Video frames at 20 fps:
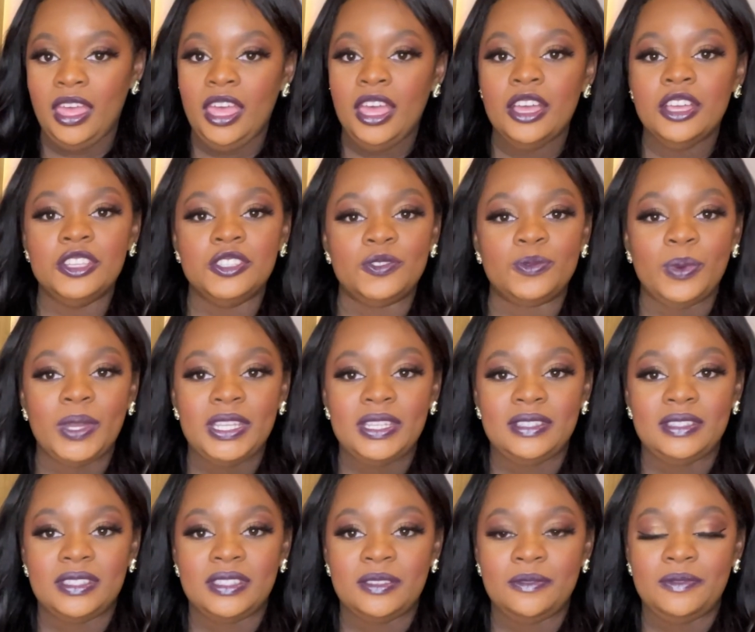as well
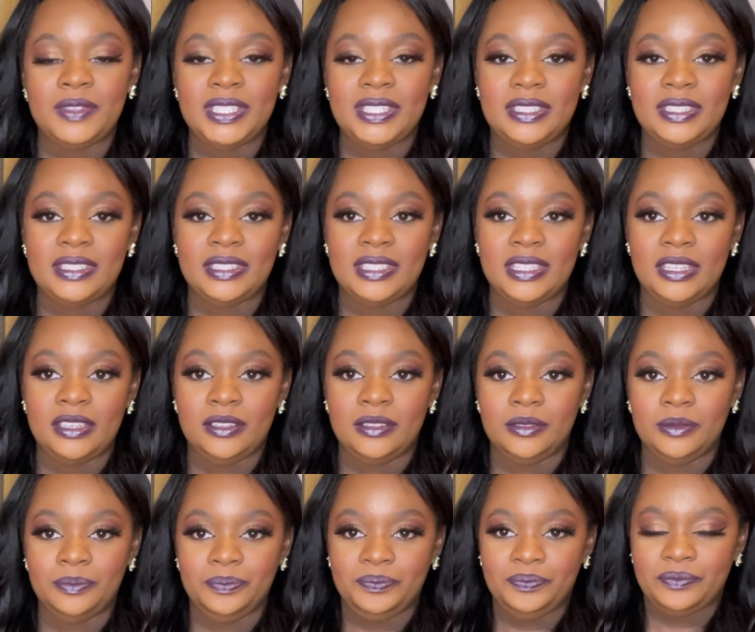as visiting